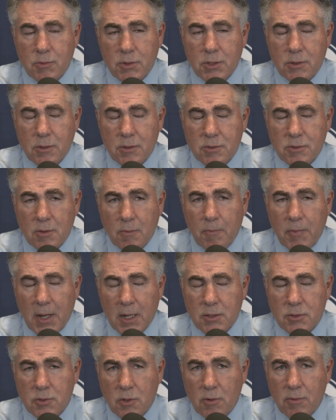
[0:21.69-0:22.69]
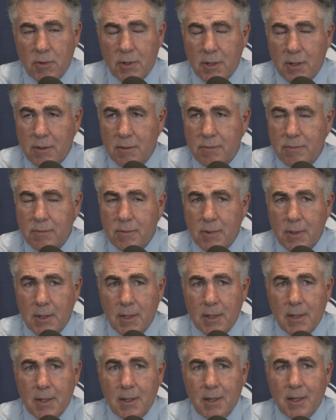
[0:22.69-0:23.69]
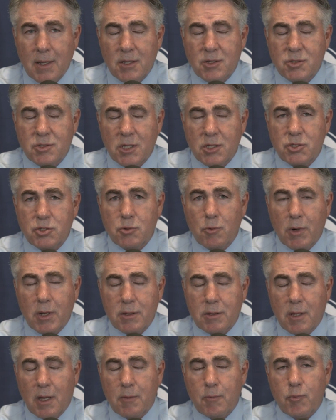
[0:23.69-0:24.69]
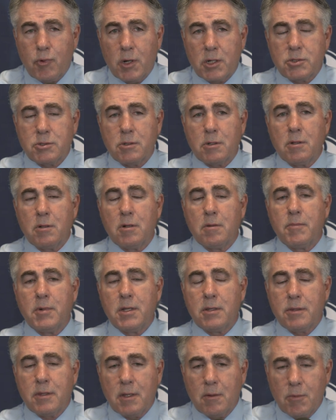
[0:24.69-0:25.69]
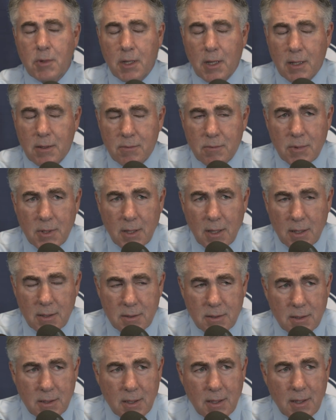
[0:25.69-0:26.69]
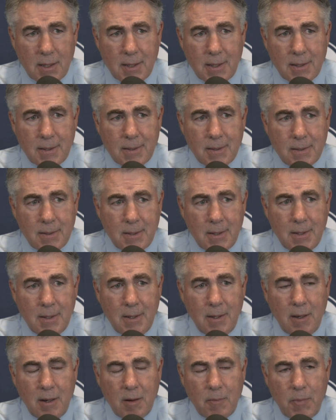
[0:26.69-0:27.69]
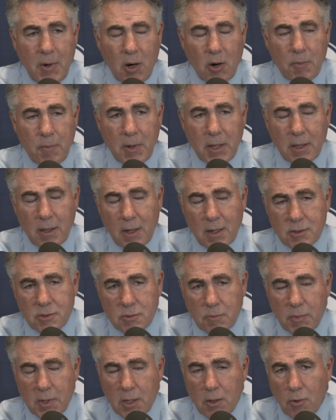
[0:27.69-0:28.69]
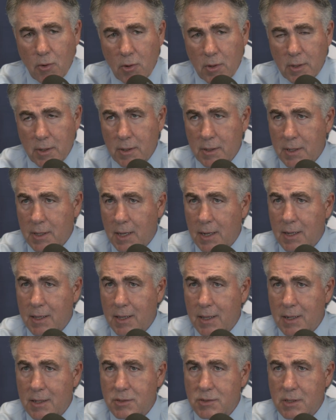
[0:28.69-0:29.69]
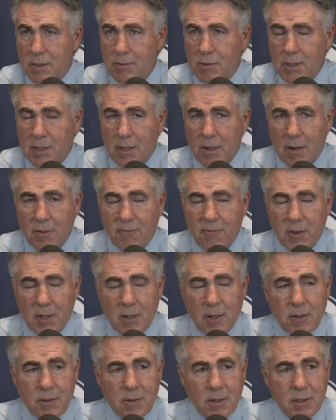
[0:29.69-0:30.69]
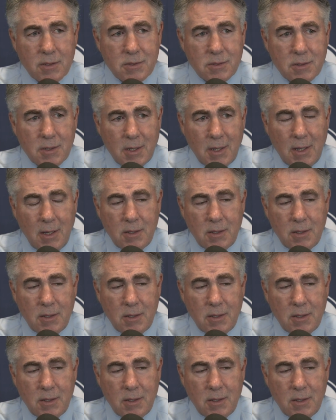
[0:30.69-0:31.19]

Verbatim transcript: We turned some pucks over to accentuate that pressure a little bit, and then we got we got. Uh, our power play got us a big goal there to kind of get us even, get our feet under us.